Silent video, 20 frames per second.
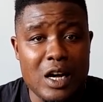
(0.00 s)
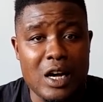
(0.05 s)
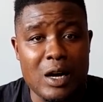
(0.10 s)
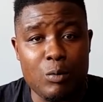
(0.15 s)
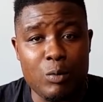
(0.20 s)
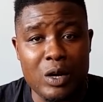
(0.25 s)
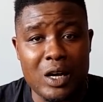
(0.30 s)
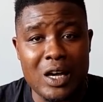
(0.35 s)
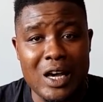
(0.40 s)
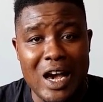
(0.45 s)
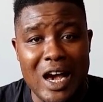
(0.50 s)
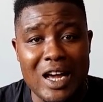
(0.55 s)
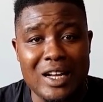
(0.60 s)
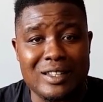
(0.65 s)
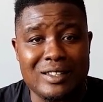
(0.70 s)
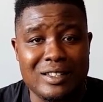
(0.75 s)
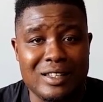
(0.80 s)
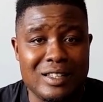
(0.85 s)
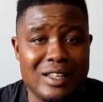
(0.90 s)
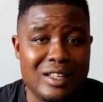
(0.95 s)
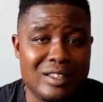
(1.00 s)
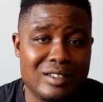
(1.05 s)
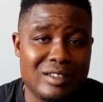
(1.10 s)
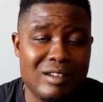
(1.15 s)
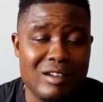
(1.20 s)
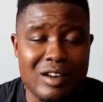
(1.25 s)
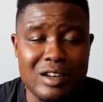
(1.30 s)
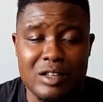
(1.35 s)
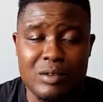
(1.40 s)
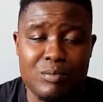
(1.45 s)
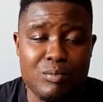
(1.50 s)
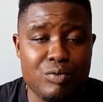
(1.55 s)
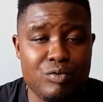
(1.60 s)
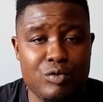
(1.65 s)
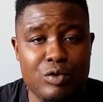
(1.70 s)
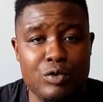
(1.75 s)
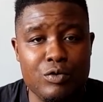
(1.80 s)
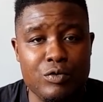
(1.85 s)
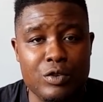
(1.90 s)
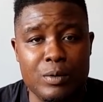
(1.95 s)
We can see that slightly
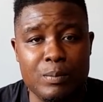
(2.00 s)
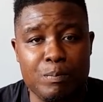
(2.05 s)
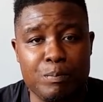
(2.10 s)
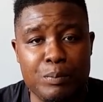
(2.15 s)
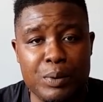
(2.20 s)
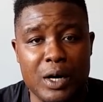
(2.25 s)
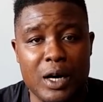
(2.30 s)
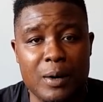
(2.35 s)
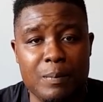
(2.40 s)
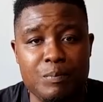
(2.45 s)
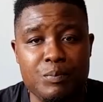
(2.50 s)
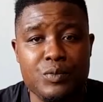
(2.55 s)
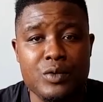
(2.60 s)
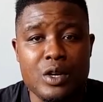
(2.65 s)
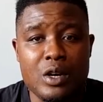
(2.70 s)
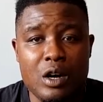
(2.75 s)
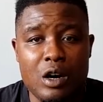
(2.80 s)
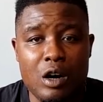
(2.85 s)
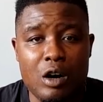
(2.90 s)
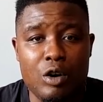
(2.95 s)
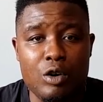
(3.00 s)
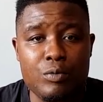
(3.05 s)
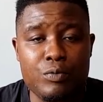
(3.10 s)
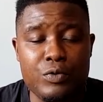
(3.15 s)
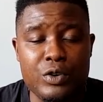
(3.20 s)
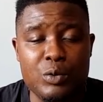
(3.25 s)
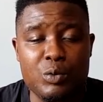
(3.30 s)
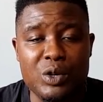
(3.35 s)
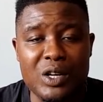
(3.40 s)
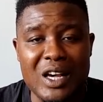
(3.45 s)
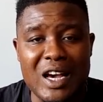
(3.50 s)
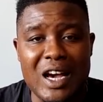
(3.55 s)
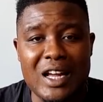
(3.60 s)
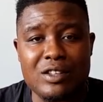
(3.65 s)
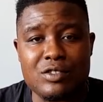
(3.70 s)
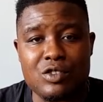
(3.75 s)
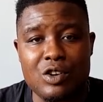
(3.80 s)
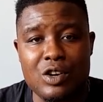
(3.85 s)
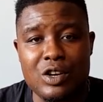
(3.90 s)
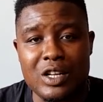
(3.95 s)
improving, but hopefully we can
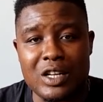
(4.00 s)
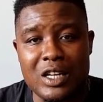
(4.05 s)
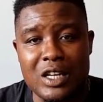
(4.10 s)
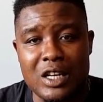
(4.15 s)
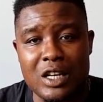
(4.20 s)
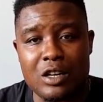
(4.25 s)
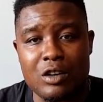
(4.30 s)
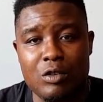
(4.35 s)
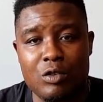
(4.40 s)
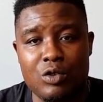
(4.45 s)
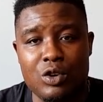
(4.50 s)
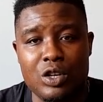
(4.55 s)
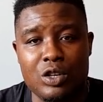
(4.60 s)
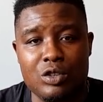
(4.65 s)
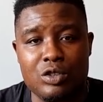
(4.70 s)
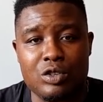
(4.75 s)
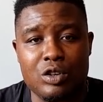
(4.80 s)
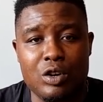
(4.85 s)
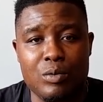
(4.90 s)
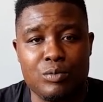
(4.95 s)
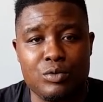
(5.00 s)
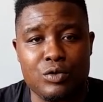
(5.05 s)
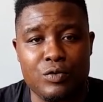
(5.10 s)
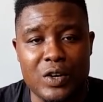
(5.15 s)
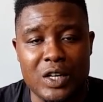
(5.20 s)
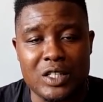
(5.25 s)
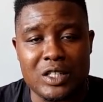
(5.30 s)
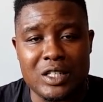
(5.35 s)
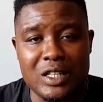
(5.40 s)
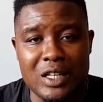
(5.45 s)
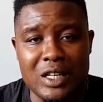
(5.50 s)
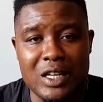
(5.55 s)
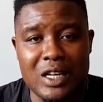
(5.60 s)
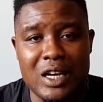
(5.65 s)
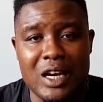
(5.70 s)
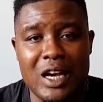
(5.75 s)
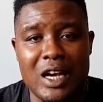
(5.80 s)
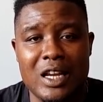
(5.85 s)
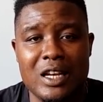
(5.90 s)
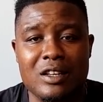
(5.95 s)
certainly kick on in terms of actually
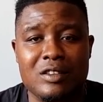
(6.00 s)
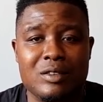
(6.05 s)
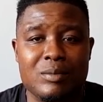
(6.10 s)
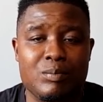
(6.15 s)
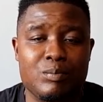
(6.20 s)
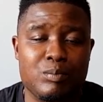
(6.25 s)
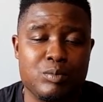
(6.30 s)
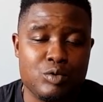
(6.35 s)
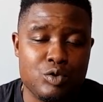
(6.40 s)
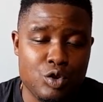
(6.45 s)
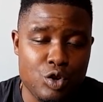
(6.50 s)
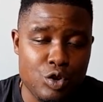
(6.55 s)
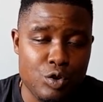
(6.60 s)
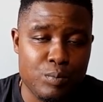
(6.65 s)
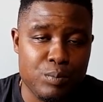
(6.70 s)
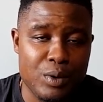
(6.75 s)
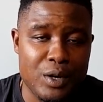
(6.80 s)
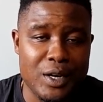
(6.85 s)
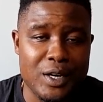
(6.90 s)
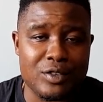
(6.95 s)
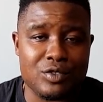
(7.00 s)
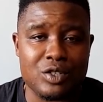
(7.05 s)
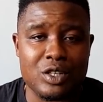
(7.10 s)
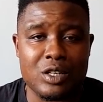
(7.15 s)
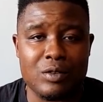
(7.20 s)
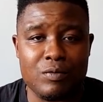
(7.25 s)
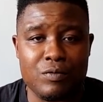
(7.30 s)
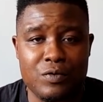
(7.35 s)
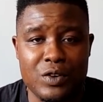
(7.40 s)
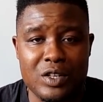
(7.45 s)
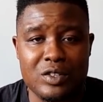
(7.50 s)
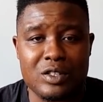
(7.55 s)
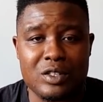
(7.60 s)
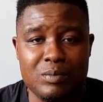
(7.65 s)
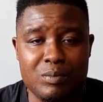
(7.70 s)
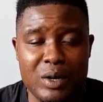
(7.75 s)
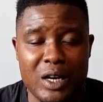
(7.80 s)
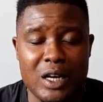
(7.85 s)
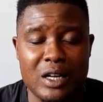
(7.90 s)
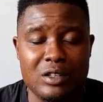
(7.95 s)
getting some good players in,
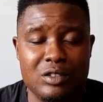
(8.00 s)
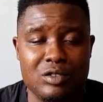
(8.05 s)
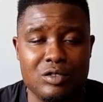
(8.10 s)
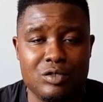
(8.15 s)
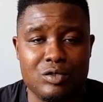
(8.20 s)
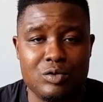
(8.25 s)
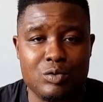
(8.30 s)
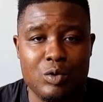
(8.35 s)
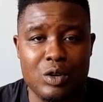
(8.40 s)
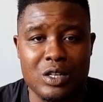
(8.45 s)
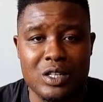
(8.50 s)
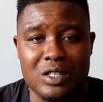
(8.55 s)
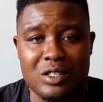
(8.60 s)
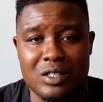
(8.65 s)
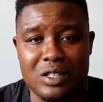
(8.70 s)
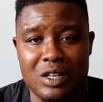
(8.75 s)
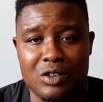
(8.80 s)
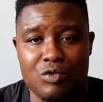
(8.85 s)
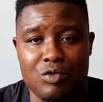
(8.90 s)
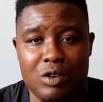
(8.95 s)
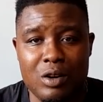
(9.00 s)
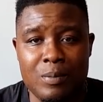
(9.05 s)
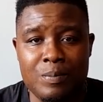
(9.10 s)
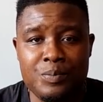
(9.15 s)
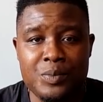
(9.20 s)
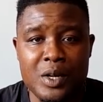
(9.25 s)
investing back into the squad, etc.